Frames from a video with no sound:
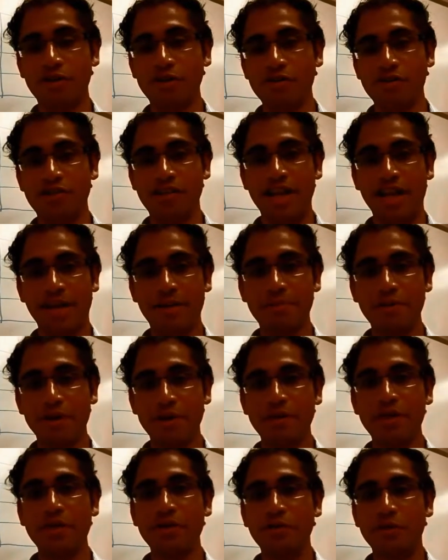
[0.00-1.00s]
a contract
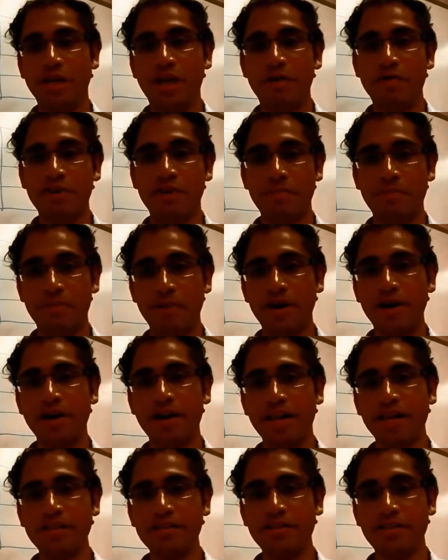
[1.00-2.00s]
between two
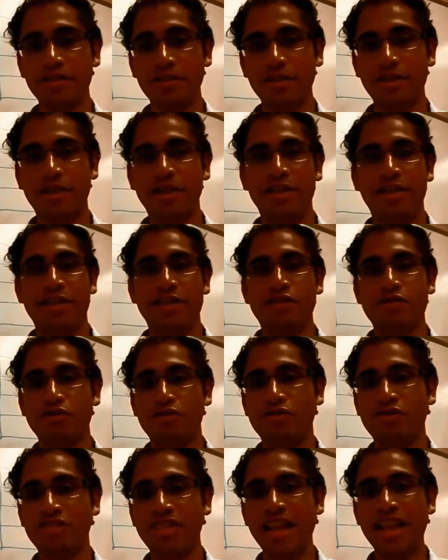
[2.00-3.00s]
counterparties
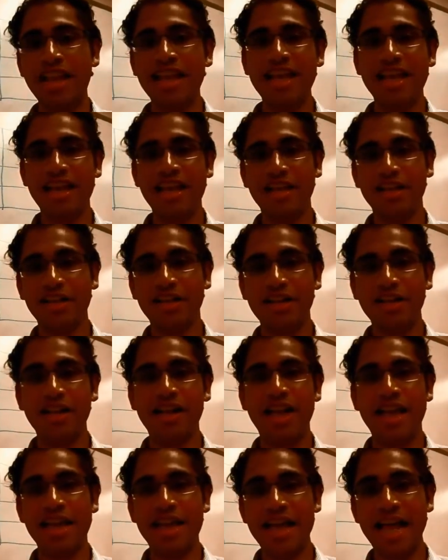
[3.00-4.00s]
to sell an
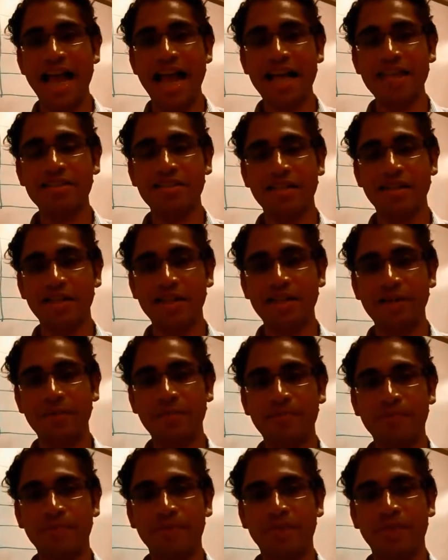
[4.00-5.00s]
underlying
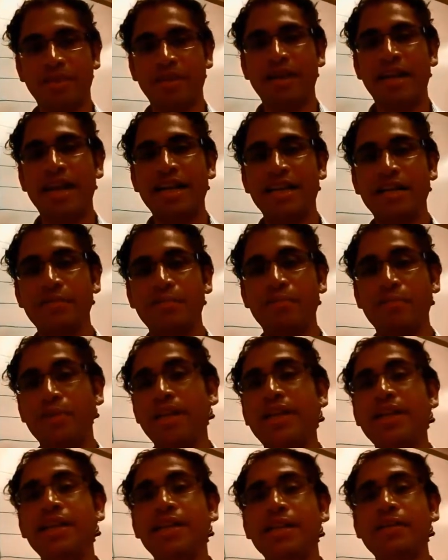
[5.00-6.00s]
asset at a
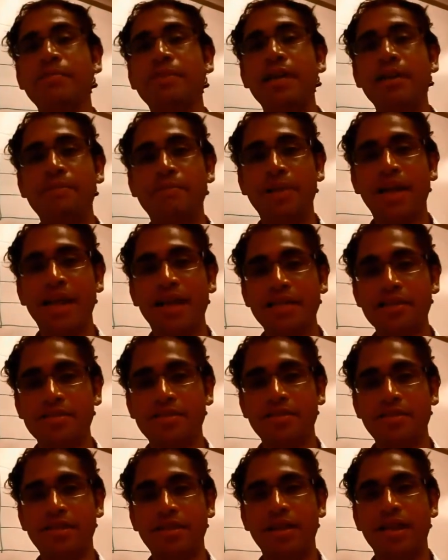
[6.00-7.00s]
predetermined
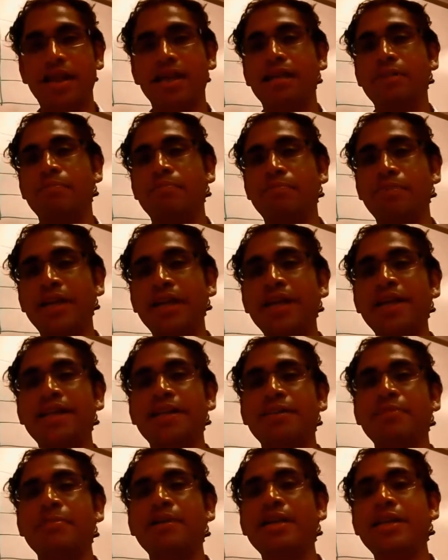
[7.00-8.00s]
price at a
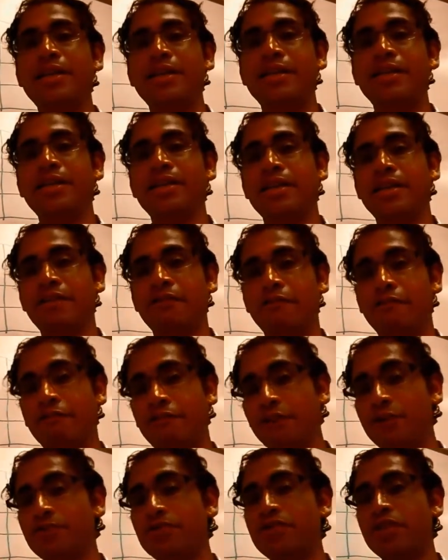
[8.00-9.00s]
predetermined
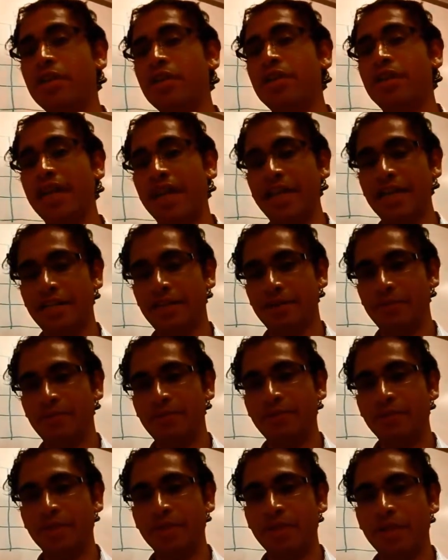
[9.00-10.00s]
future date.
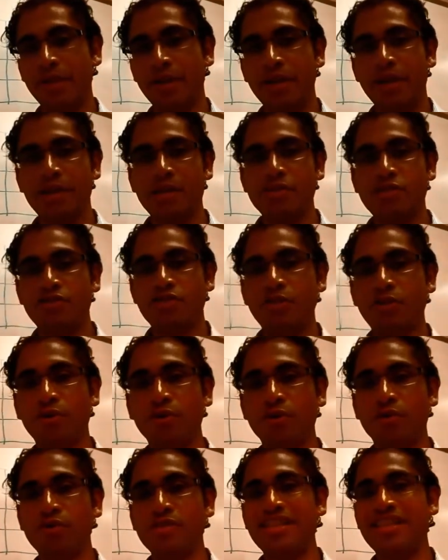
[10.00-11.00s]

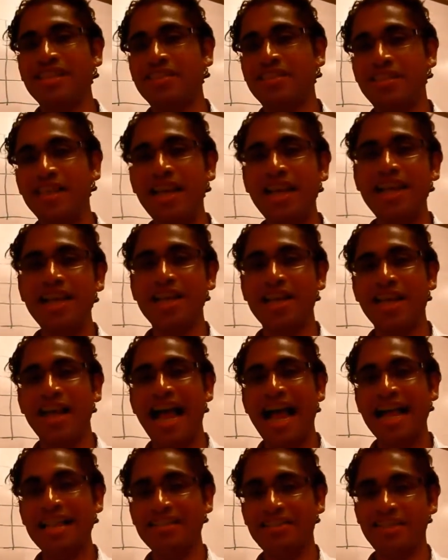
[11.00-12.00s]
So the
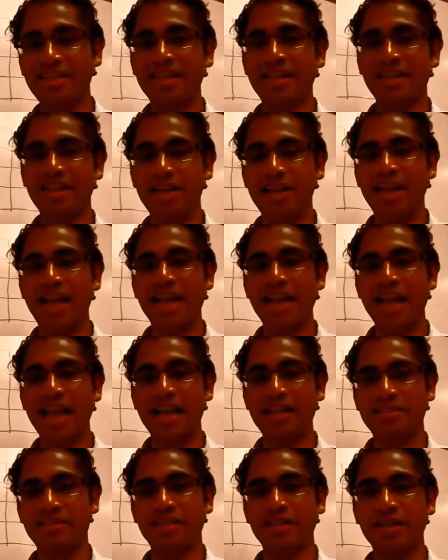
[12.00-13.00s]
seller has the
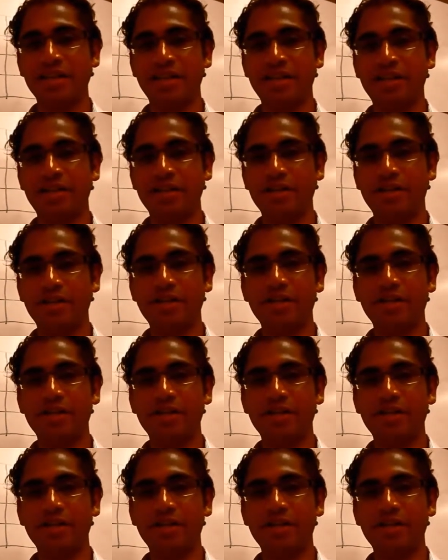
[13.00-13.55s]
underlying asset